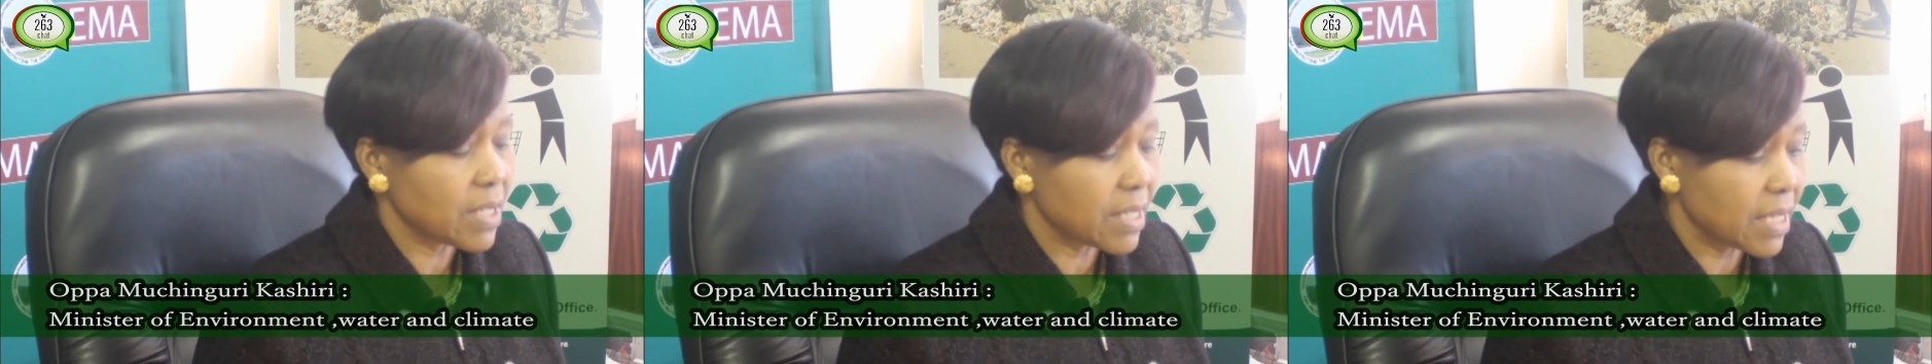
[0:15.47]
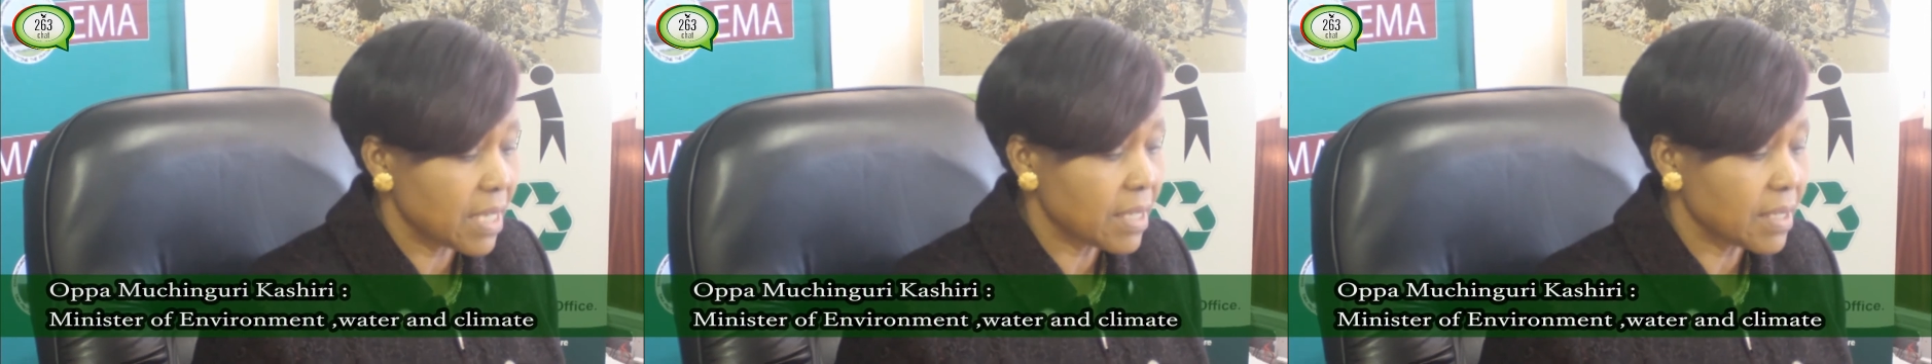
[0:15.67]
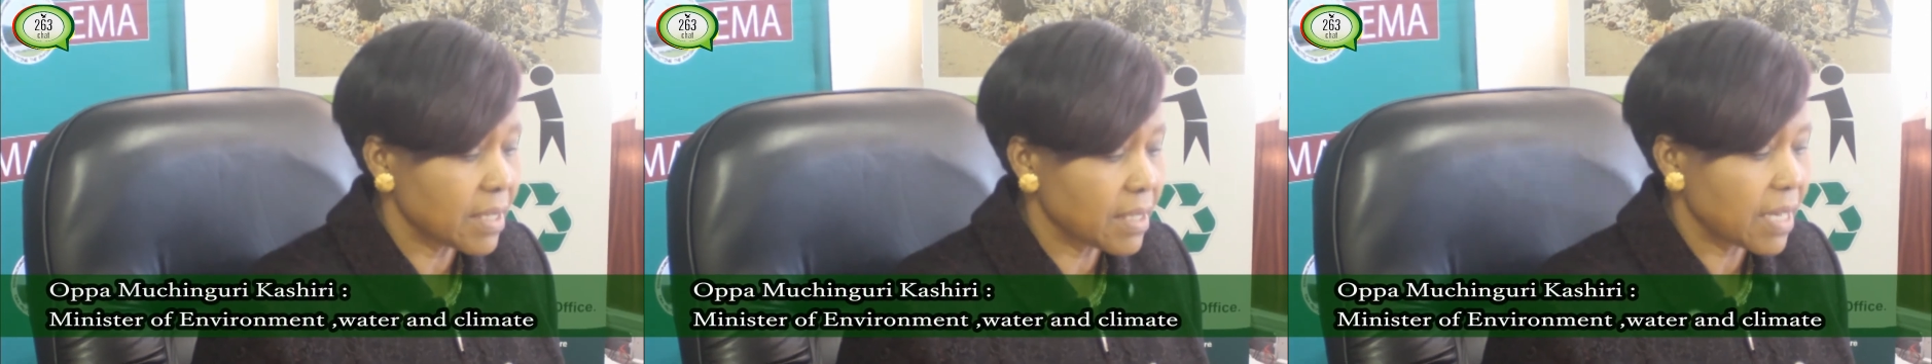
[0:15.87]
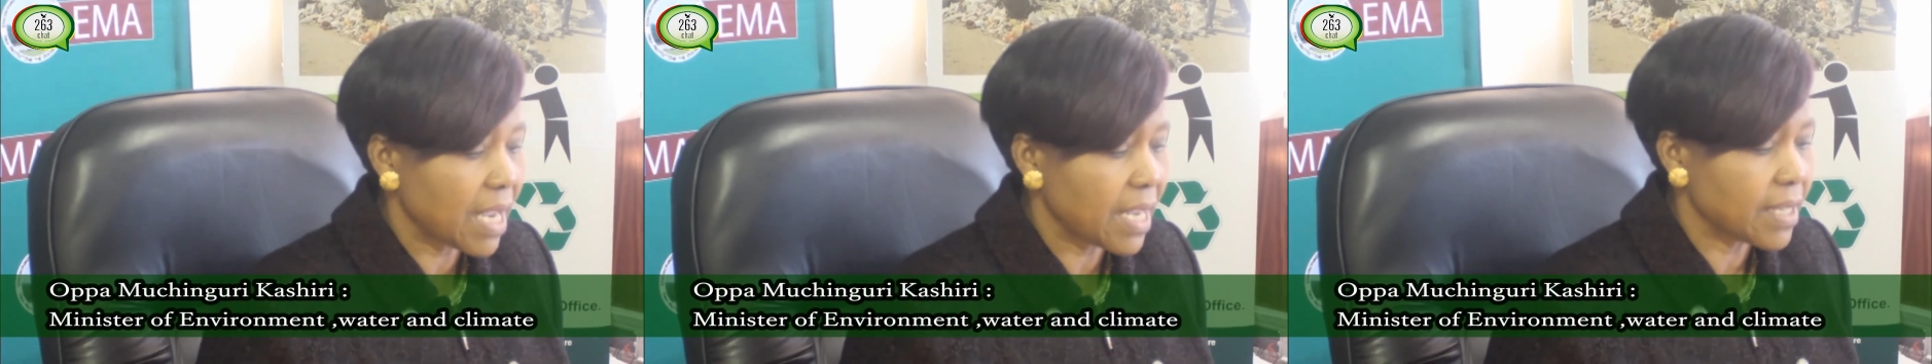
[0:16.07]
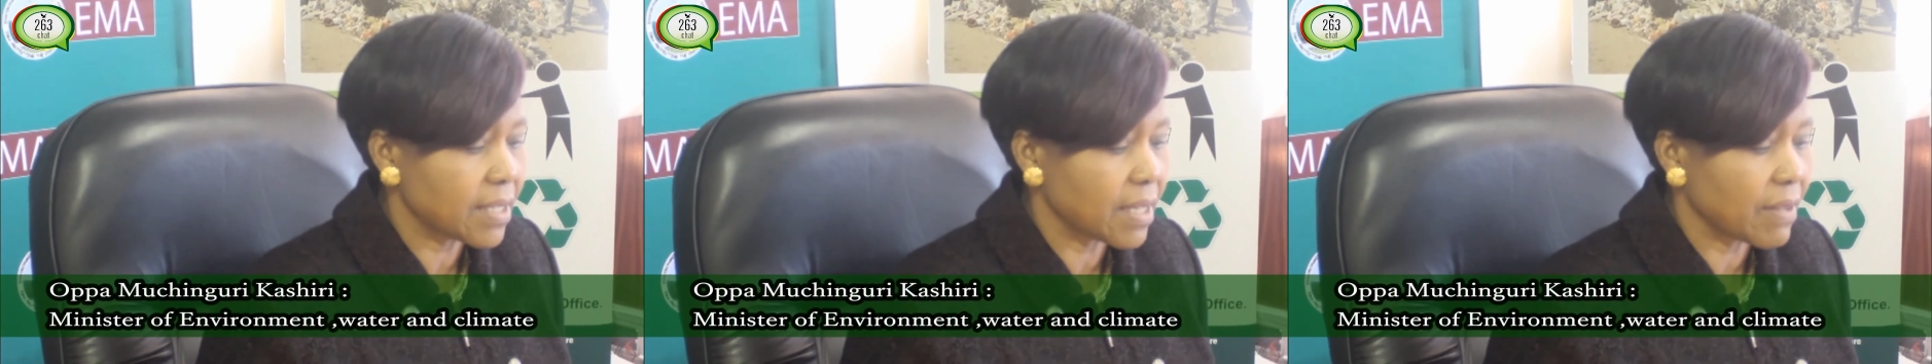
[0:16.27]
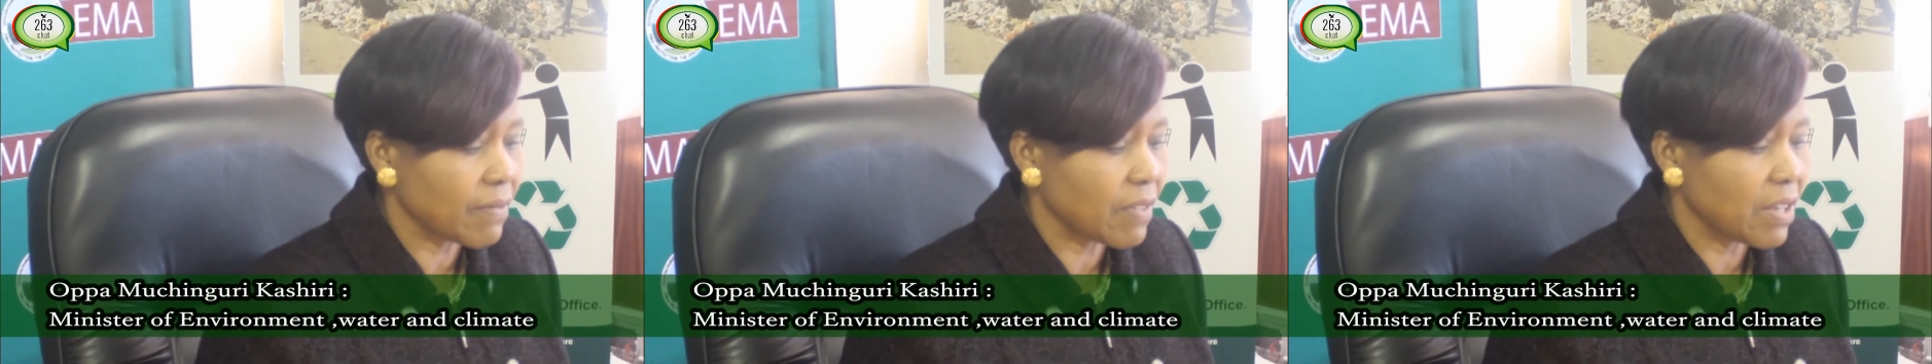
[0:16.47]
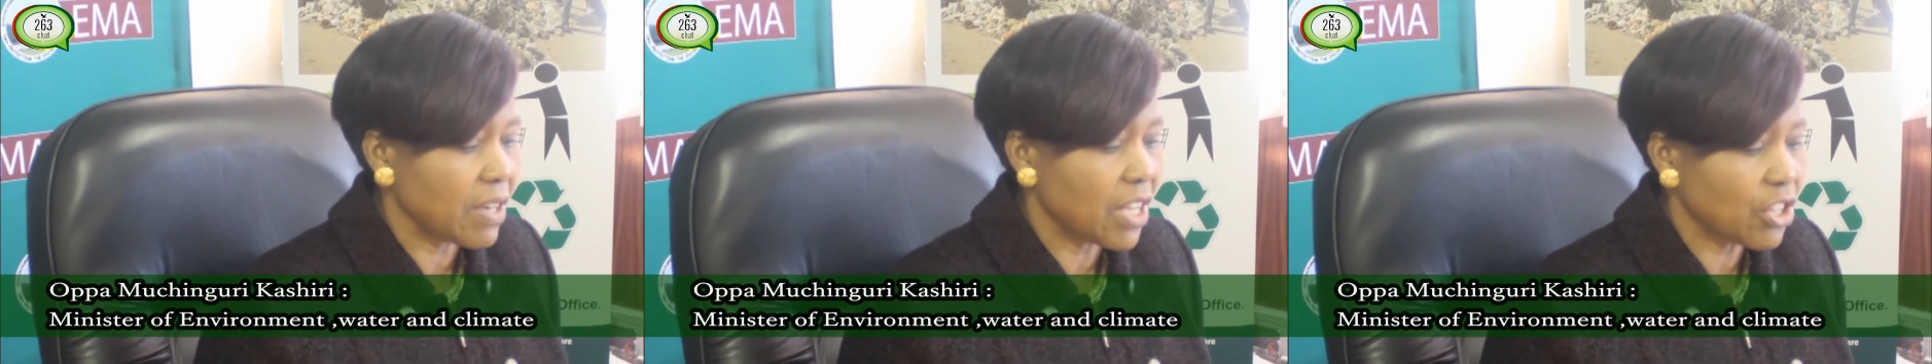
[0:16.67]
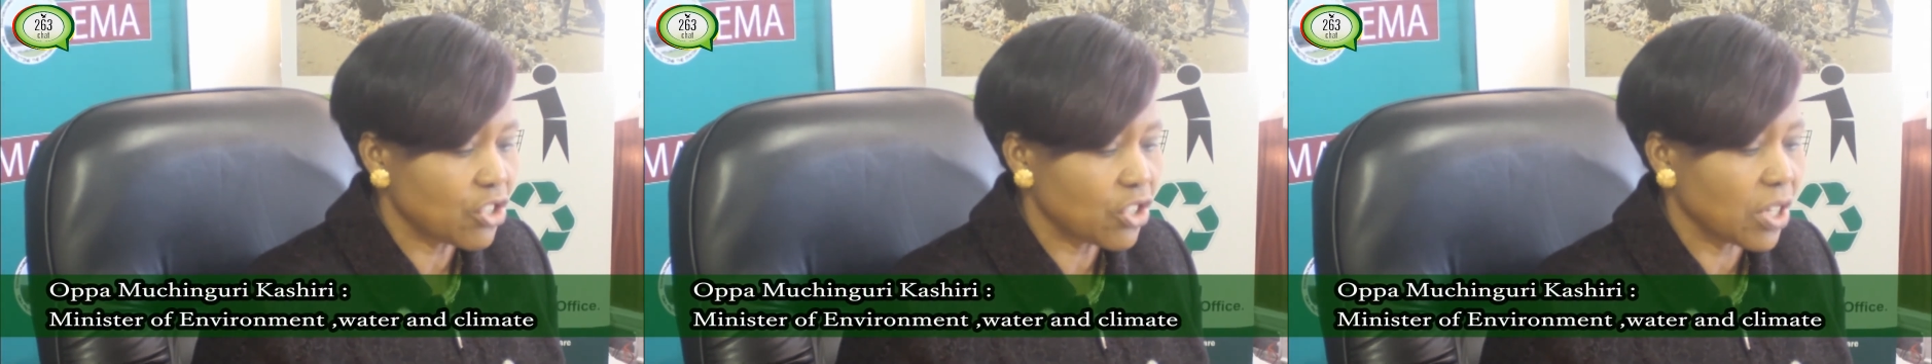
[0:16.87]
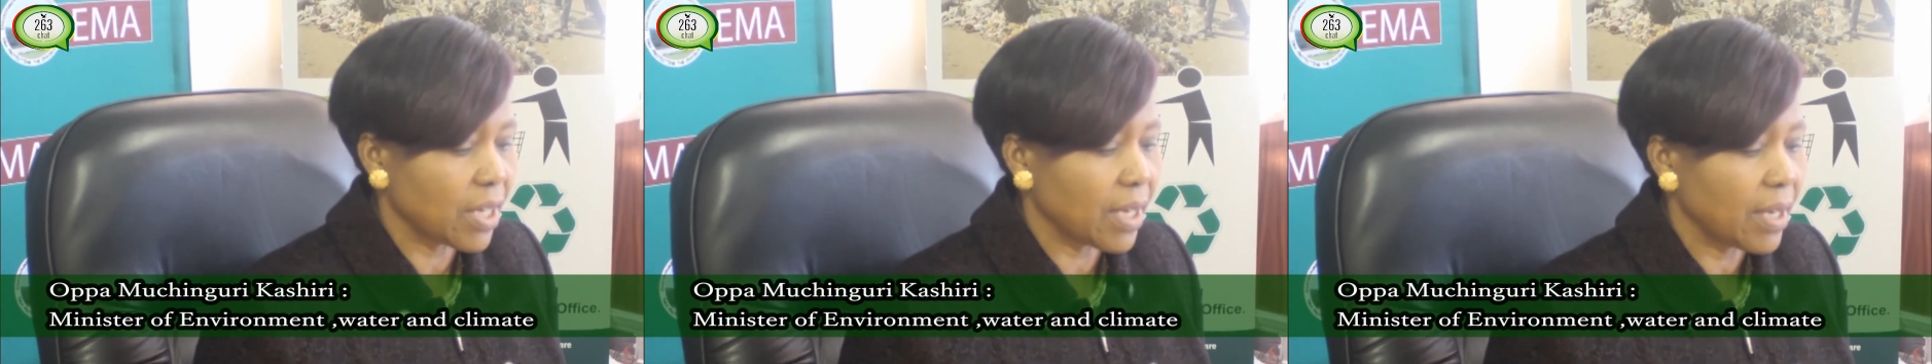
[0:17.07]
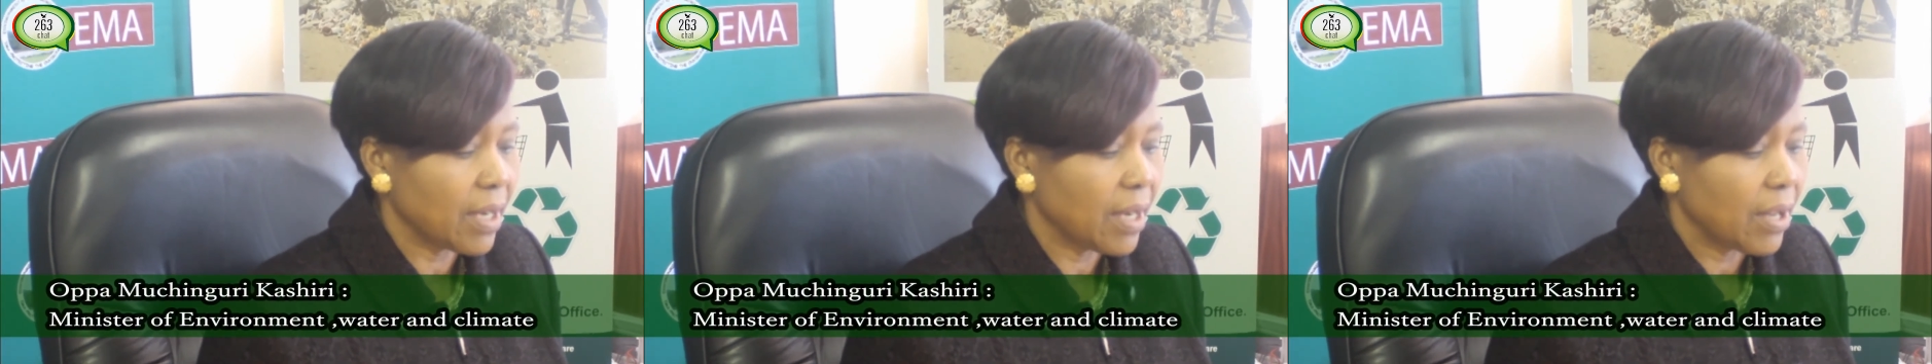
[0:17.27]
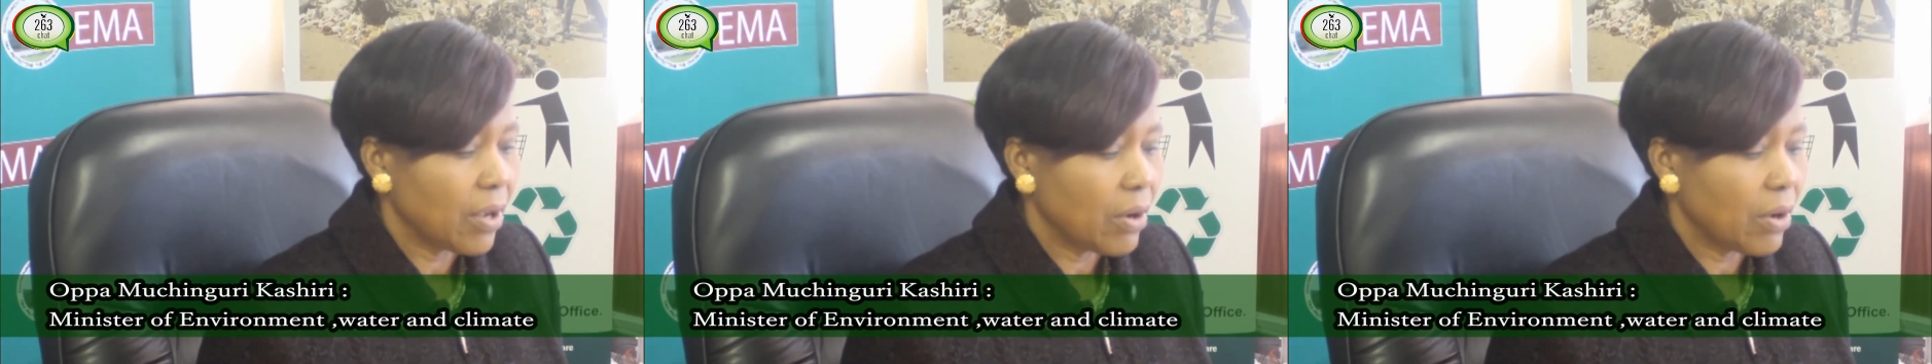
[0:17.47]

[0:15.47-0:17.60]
sensitizing the nation